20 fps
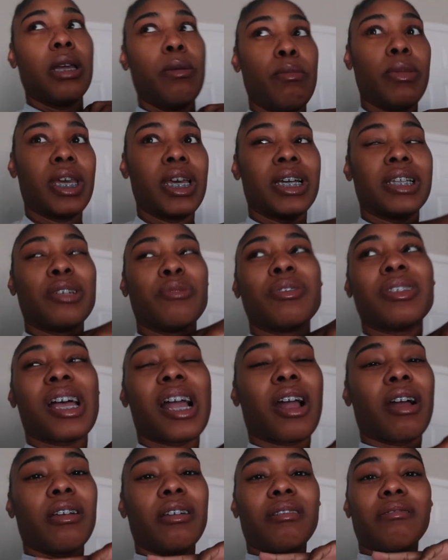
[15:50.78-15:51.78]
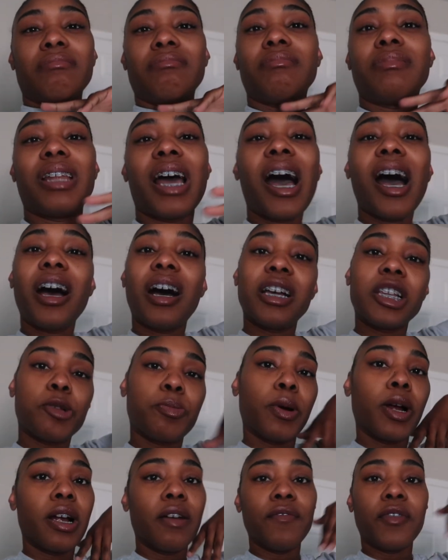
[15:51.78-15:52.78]
because it was like a, not a
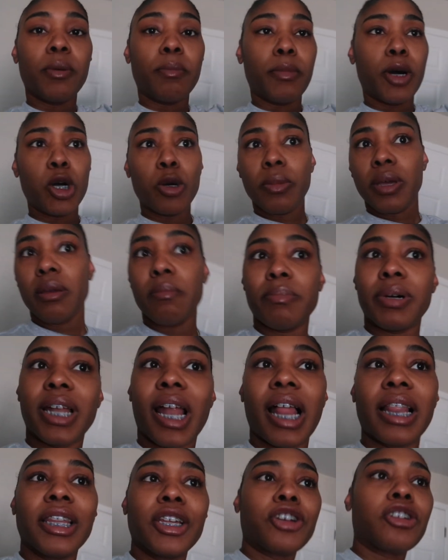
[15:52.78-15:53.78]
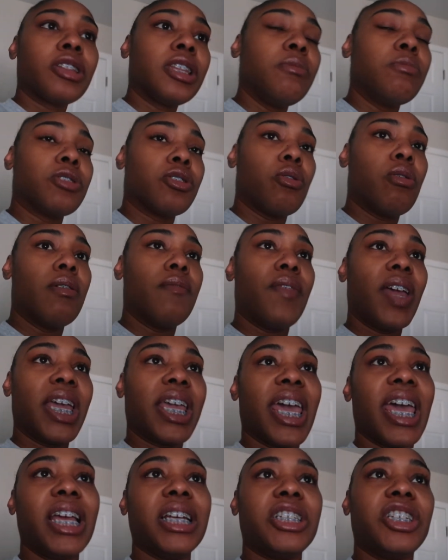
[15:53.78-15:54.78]
spur of the moment, but I literally was on
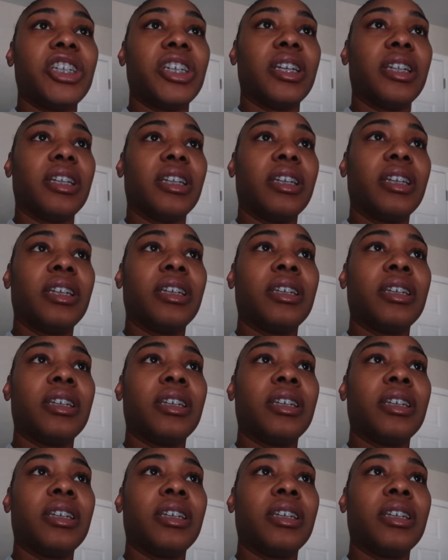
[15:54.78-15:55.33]
vacation